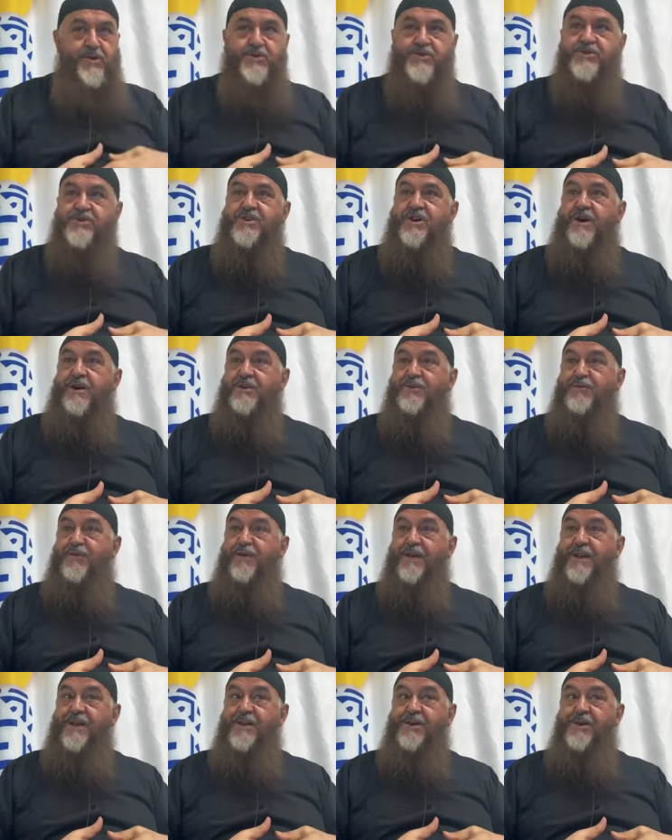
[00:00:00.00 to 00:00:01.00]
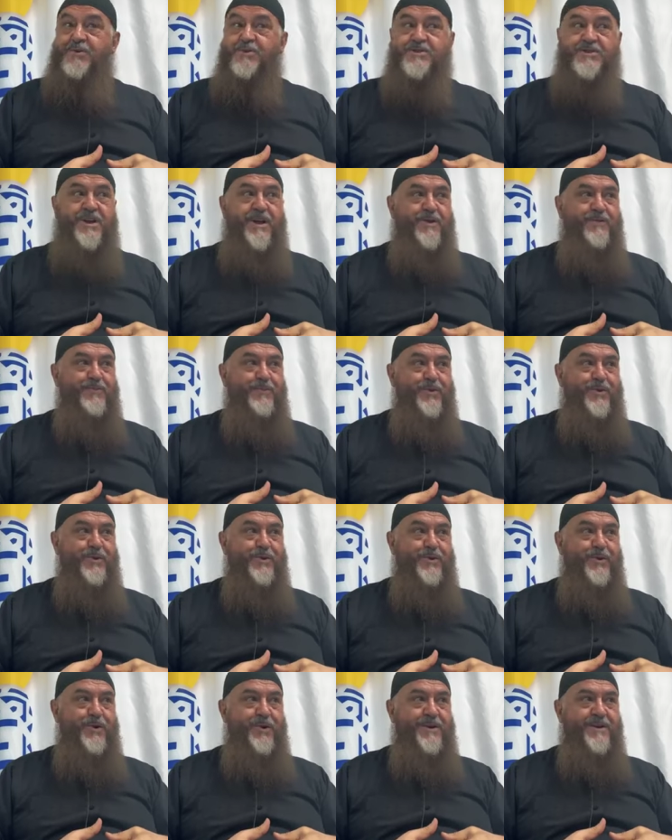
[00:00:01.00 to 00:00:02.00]
you start filling yourself
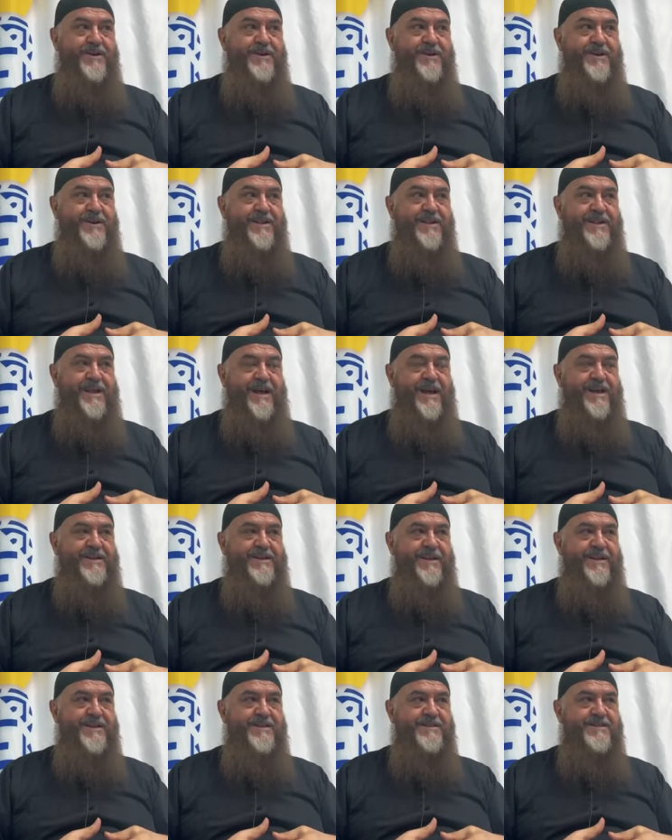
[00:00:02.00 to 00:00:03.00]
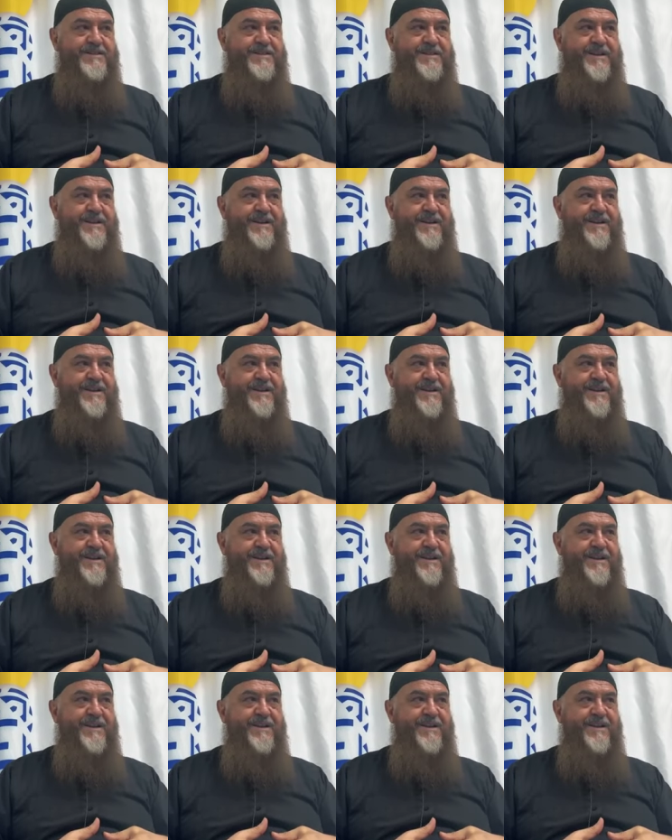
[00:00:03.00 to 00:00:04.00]
with good, that is
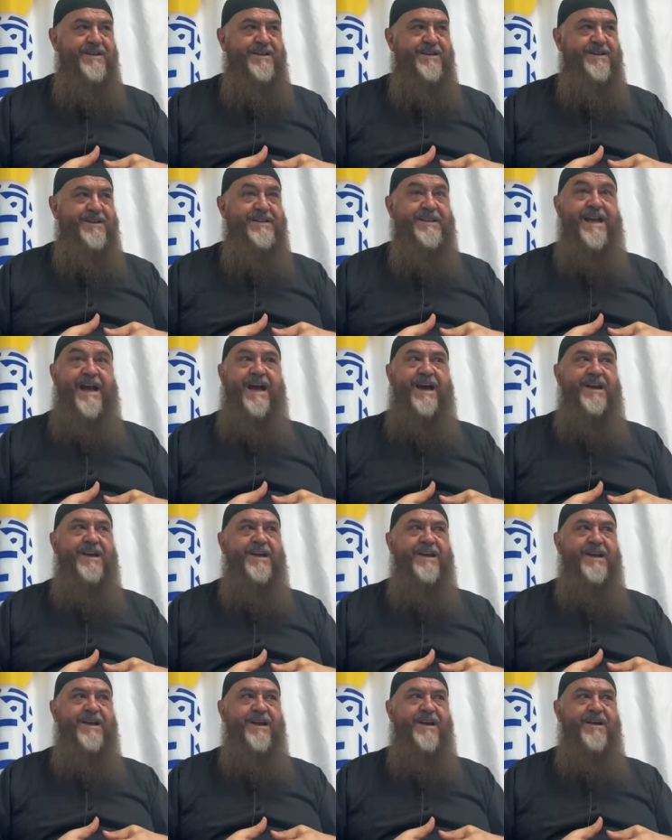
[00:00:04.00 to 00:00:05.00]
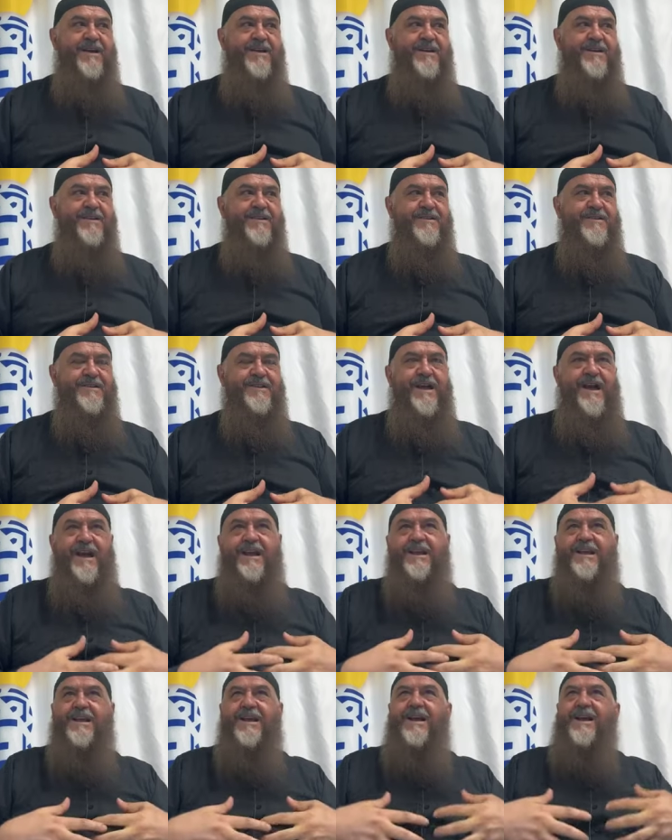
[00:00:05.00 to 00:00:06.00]
tahliya.
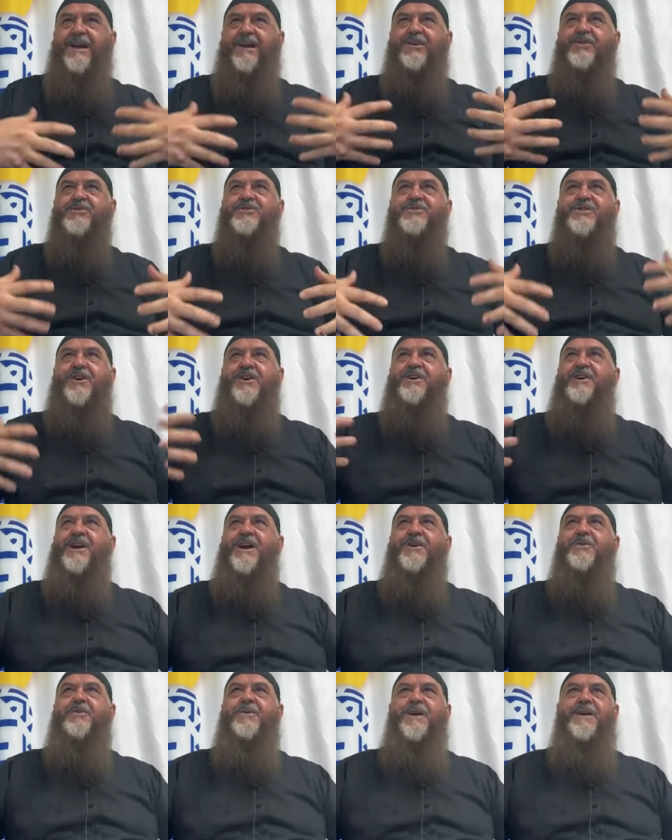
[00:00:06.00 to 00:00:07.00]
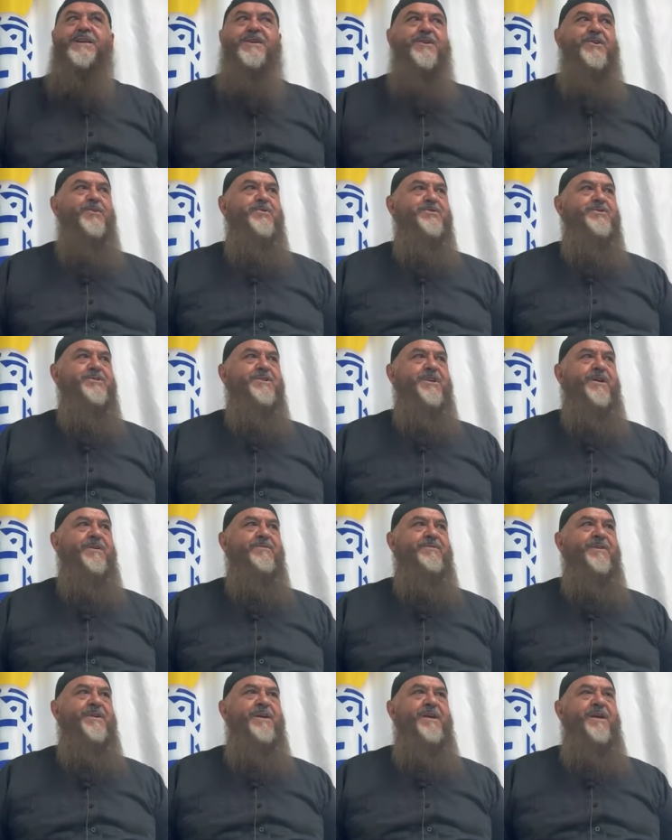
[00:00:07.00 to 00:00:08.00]
Tahliya, and you start decorating
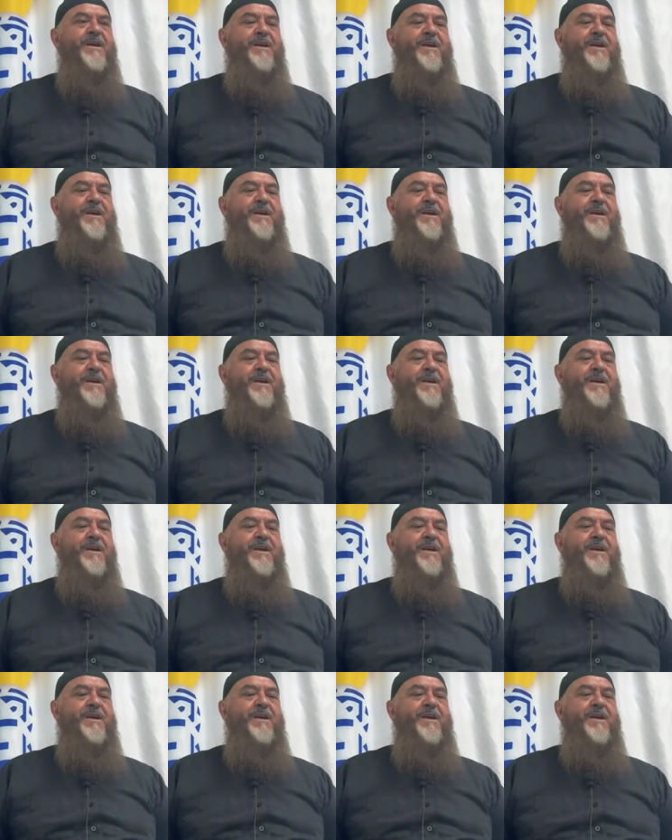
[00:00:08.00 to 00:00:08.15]
yourself.